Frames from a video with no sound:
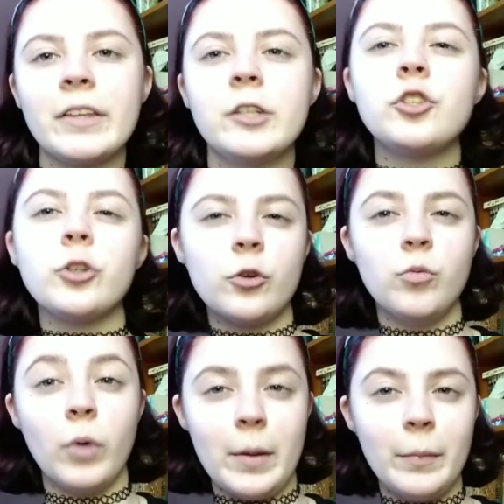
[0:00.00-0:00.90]
the true
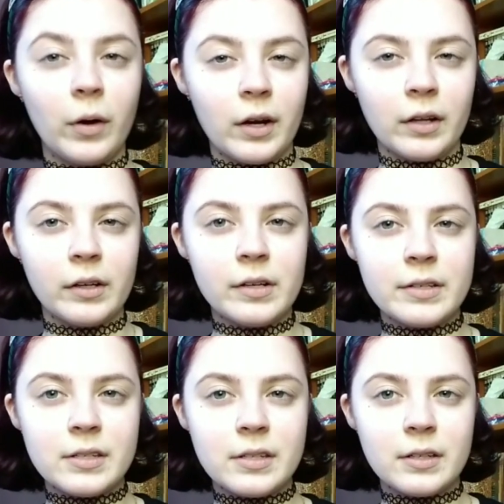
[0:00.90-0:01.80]
rainbow
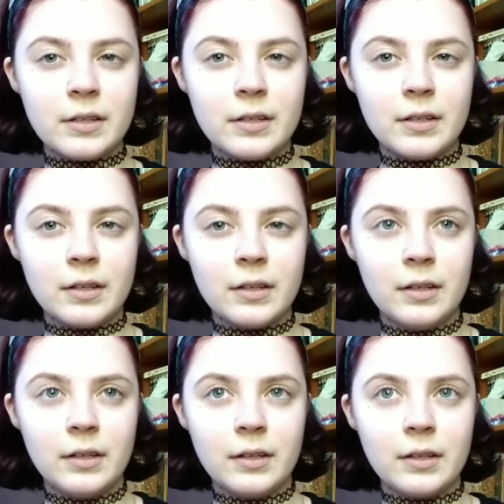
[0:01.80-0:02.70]
colors.
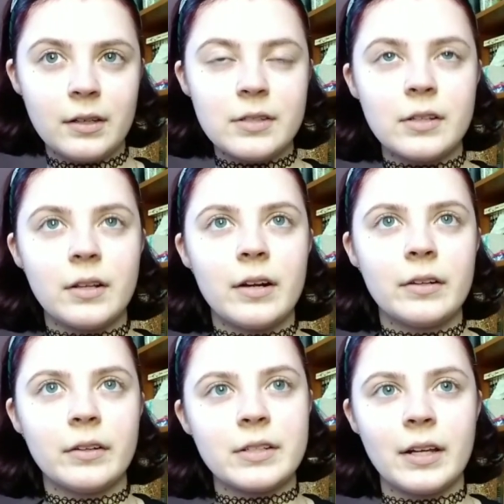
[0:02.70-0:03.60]
Because a lot of
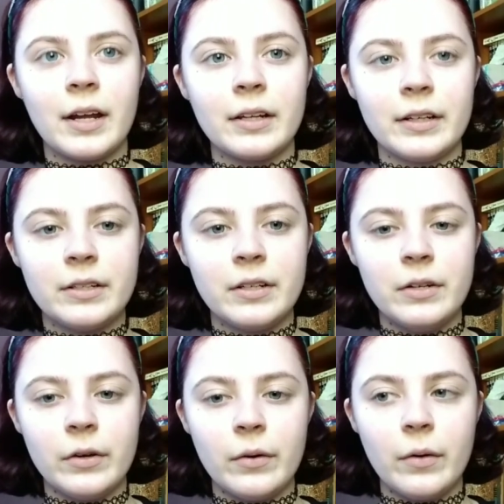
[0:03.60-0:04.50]
looks that I like to
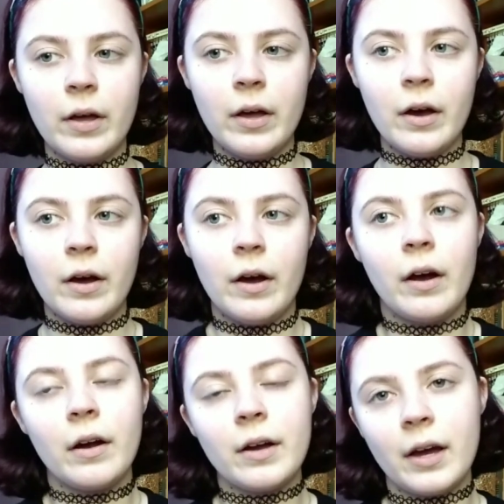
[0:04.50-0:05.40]
do
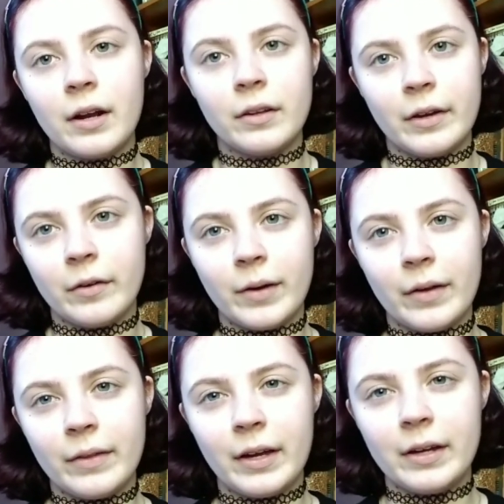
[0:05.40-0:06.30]
are kind of
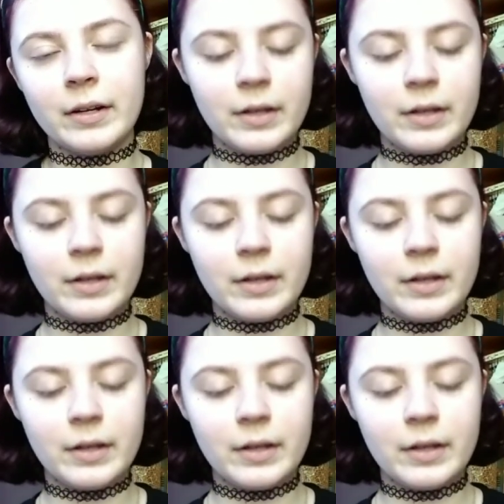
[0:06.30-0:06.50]
around that.